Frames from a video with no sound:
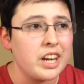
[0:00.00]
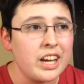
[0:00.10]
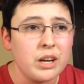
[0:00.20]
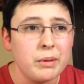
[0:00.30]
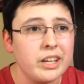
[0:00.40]
I
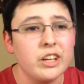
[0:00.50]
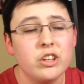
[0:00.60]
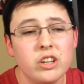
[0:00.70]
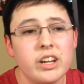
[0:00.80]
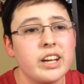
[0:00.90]
gotta make it
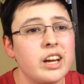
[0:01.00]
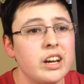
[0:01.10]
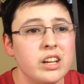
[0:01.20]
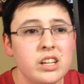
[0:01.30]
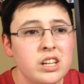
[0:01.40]
good. I
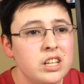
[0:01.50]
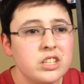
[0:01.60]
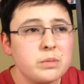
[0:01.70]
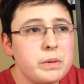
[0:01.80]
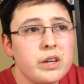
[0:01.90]
gotta
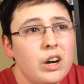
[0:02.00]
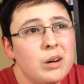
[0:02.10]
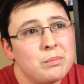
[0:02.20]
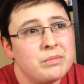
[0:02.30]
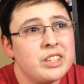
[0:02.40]
just be
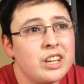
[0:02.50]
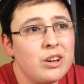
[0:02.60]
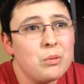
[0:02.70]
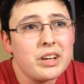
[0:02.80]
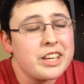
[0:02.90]
calm. You
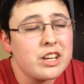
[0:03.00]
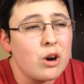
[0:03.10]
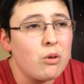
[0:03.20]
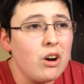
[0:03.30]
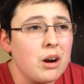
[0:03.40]
know, what can
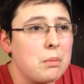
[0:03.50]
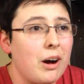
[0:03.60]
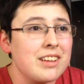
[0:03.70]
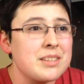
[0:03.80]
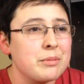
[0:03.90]
go wrong?
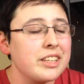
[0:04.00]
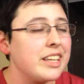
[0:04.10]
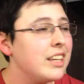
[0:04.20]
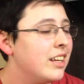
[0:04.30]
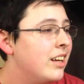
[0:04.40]

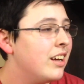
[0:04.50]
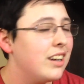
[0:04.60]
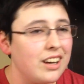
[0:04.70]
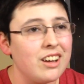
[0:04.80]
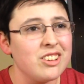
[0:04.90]
Possibly.
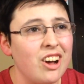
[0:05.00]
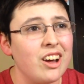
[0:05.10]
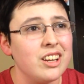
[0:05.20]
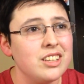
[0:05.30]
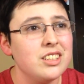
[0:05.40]
A
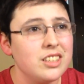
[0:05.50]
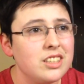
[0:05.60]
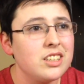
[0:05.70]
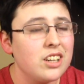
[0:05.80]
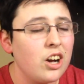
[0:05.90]
lot.
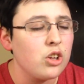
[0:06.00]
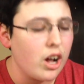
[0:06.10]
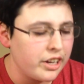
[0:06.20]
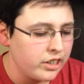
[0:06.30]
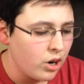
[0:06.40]
A
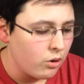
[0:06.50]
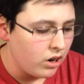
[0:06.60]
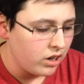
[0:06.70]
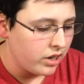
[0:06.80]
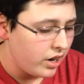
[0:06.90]
lot can go
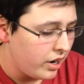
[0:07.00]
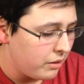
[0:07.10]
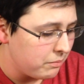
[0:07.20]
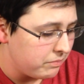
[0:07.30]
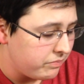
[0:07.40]

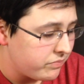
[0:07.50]
wrong.